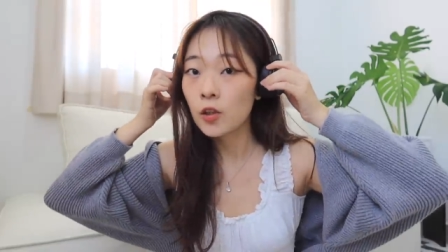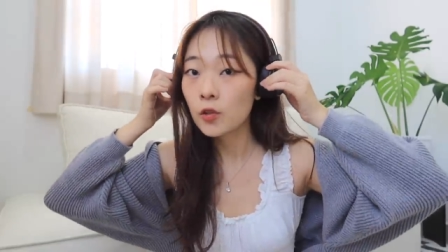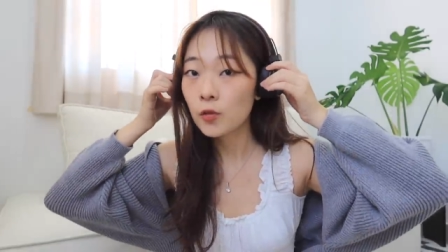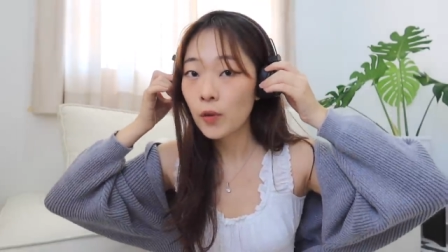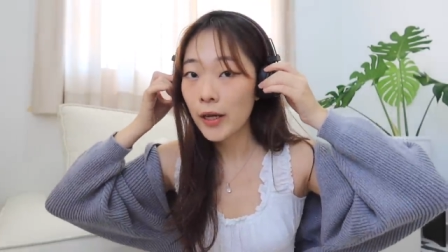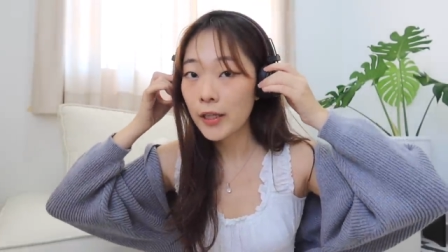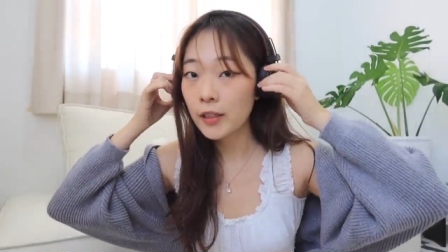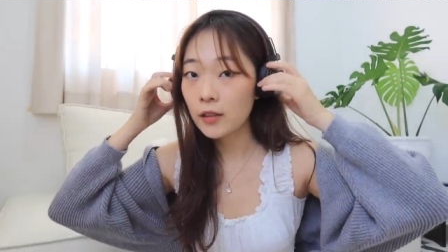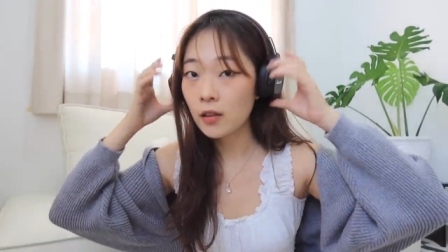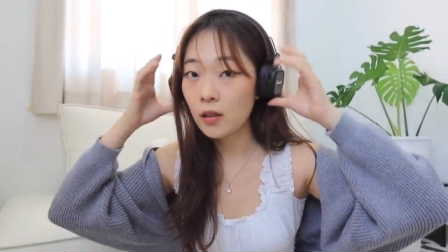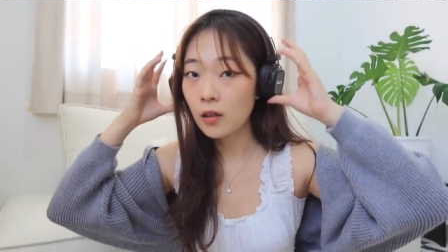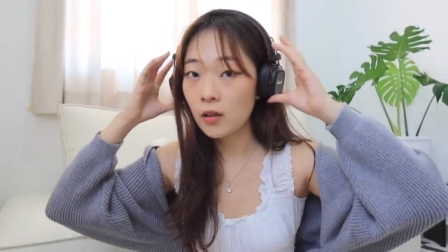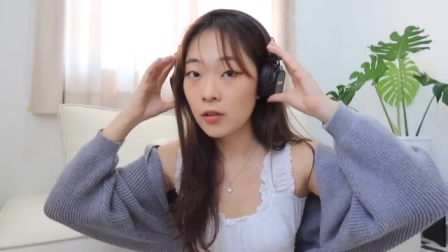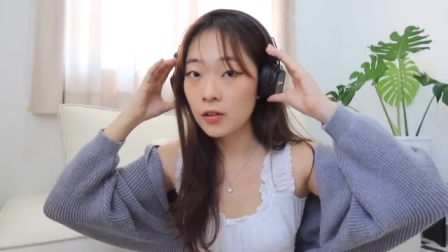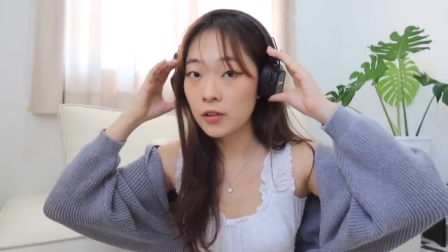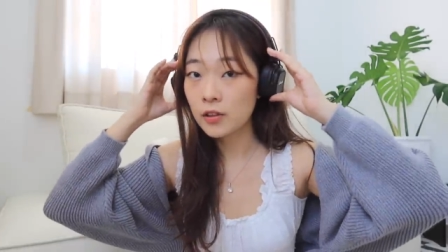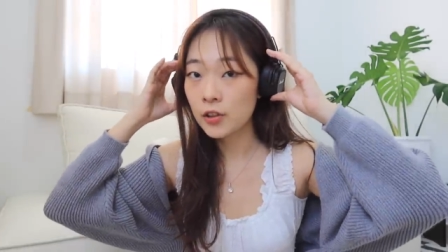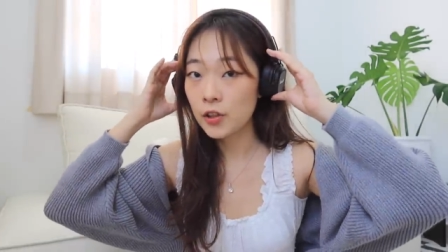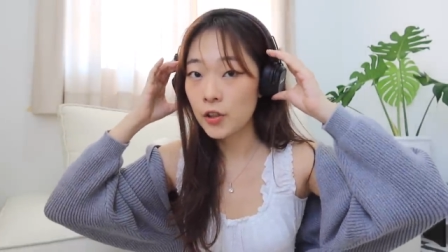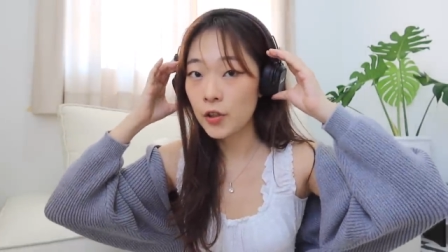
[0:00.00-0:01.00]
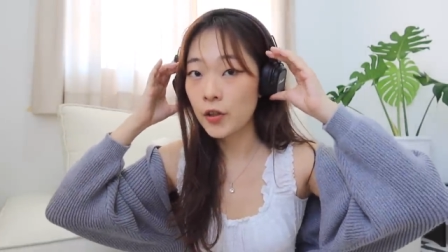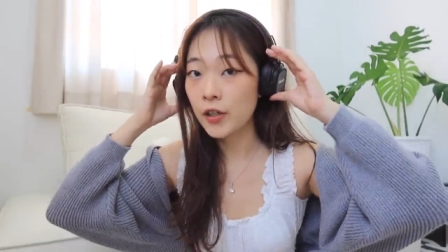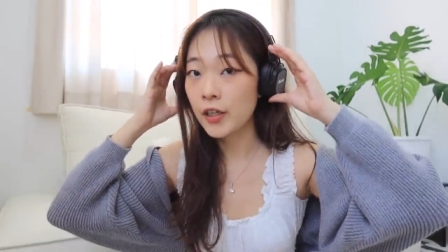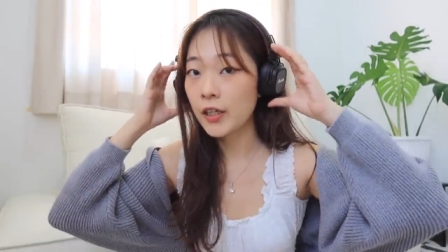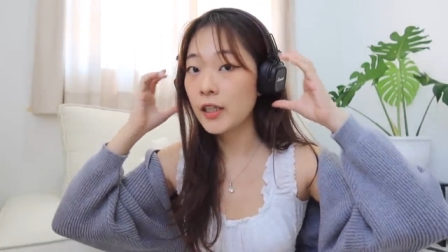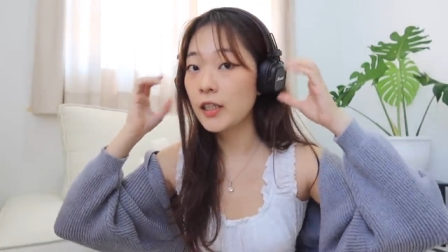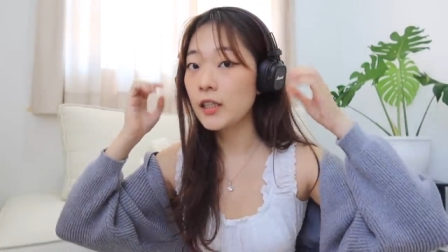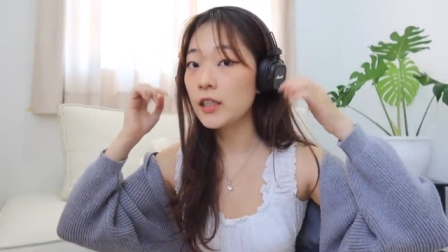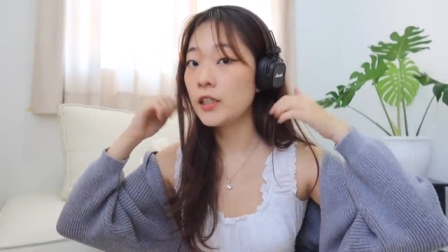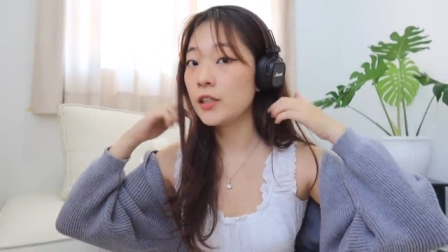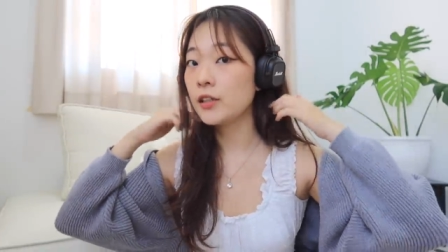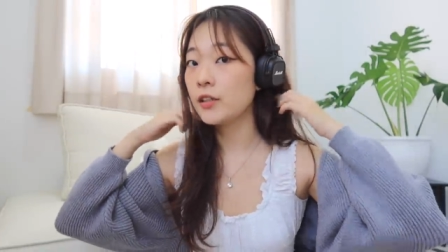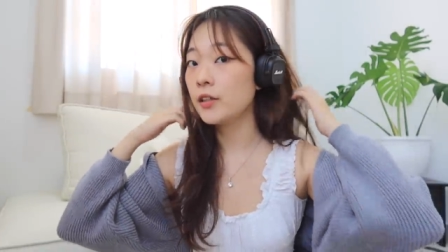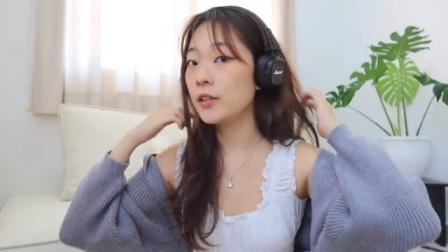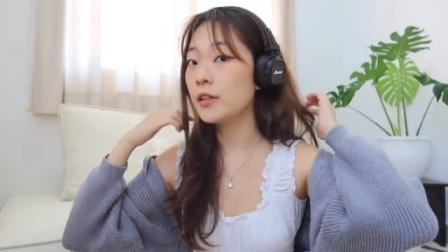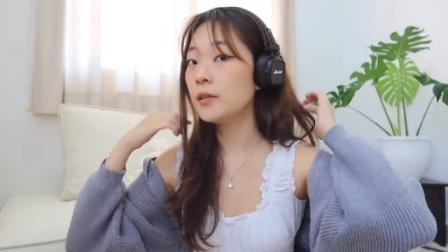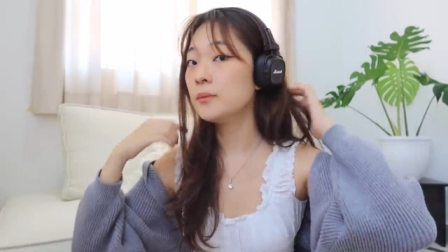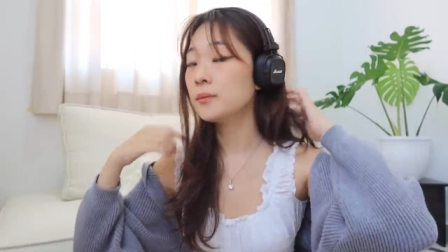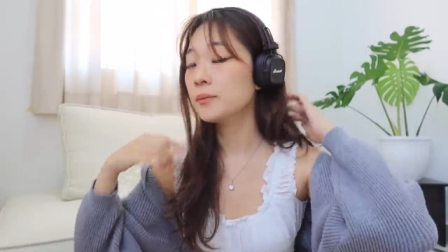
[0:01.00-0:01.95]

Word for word: right on your ear.